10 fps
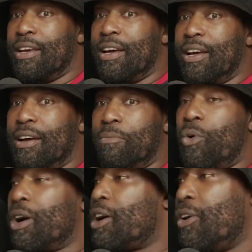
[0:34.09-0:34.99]
uh,
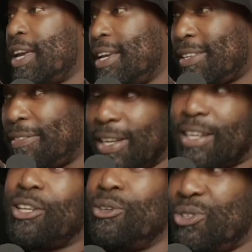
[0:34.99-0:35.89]
more cohesive
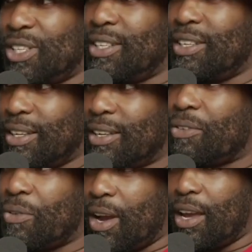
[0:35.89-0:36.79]
inclusion, yeah.
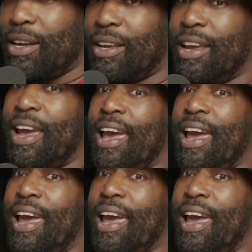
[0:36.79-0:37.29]
right? Yeah.